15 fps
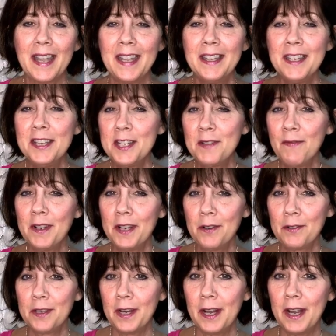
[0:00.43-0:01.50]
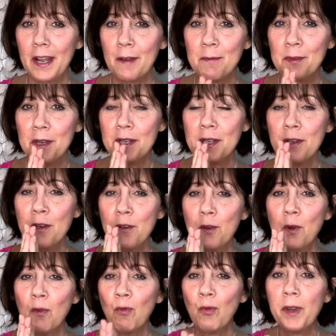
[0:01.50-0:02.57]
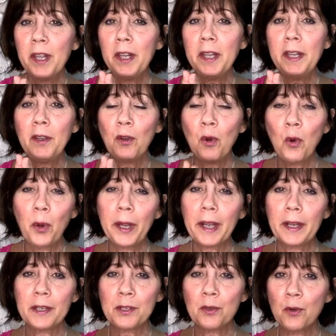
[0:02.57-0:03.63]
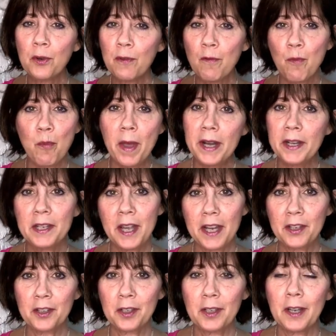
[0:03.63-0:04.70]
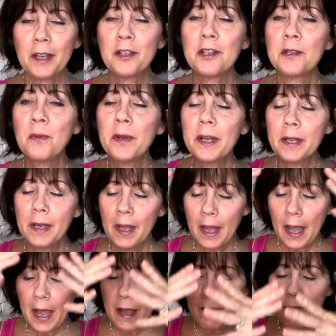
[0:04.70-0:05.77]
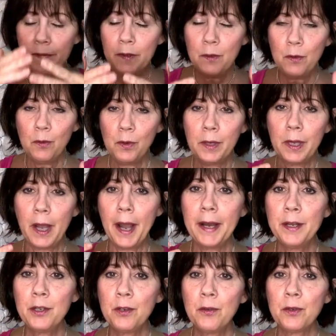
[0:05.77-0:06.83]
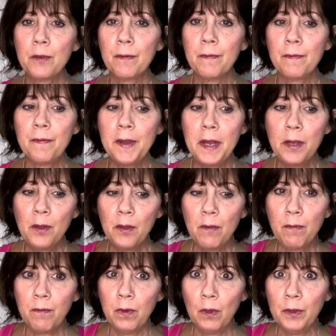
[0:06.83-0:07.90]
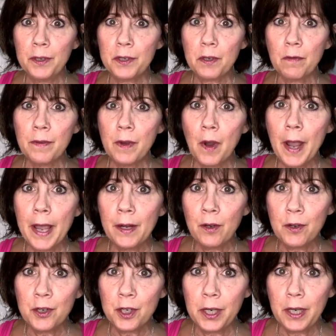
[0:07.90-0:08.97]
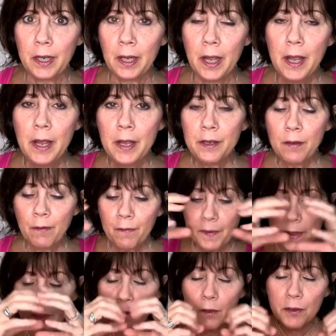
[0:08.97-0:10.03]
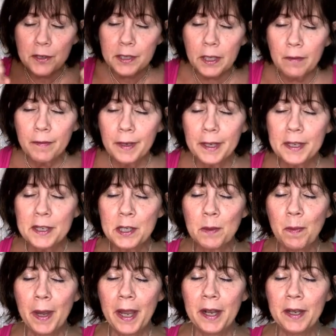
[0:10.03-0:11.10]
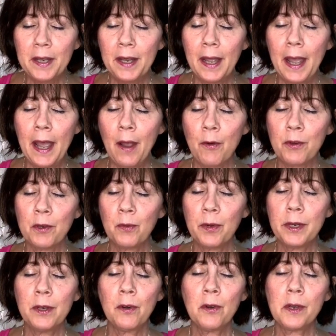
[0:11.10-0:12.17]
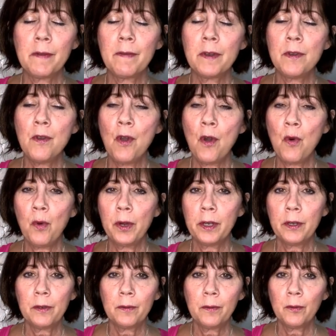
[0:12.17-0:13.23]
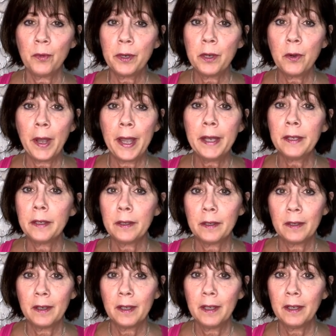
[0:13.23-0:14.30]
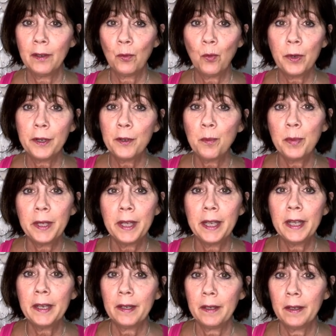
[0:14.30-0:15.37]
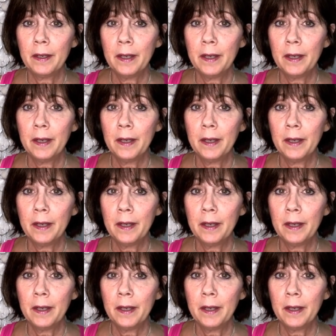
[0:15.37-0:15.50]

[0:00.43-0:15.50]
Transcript: In this video today, I'm just going to do a really quick sort of meditation. I just want to have you and guide you to feel the fullness of your energy, to feel yourself expanding out to where you don't even know where you end, where you begin,